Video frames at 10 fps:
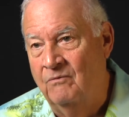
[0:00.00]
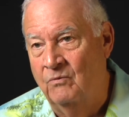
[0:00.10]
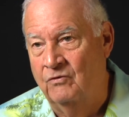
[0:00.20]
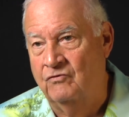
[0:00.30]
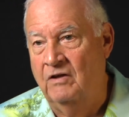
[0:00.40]

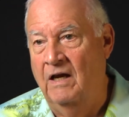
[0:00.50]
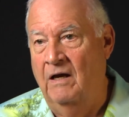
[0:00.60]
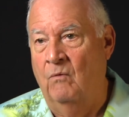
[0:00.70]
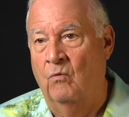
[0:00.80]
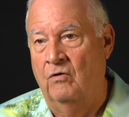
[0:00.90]
We'll see how
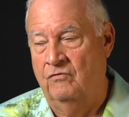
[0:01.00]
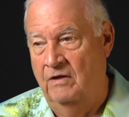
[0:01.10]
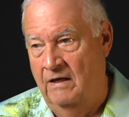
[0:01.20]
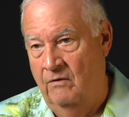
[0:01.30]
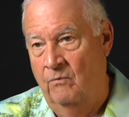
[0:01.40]
it works
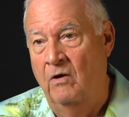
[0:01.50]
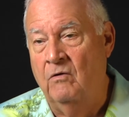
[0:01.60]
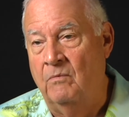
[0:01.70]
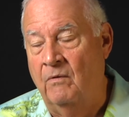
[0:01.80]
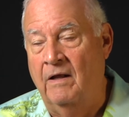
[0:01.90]
down the
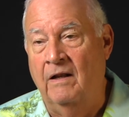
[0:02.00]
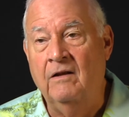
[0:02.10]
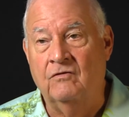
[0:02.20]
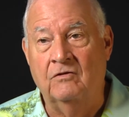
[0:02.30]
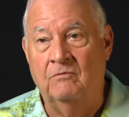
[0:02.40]
road. But right now,
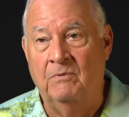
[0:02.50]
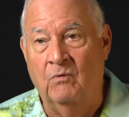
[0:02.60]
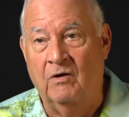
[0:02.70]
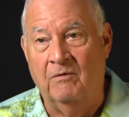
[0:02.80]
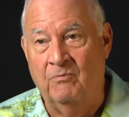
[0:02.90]
it seems to be
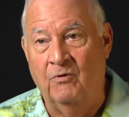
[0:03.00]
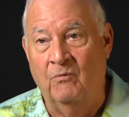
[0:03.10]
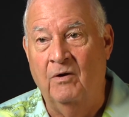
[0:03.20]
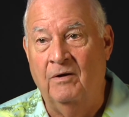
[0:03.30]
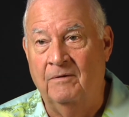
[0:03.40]
working pretty
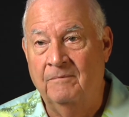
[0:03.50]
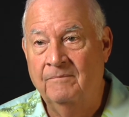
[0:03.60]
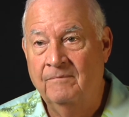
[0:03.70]
well.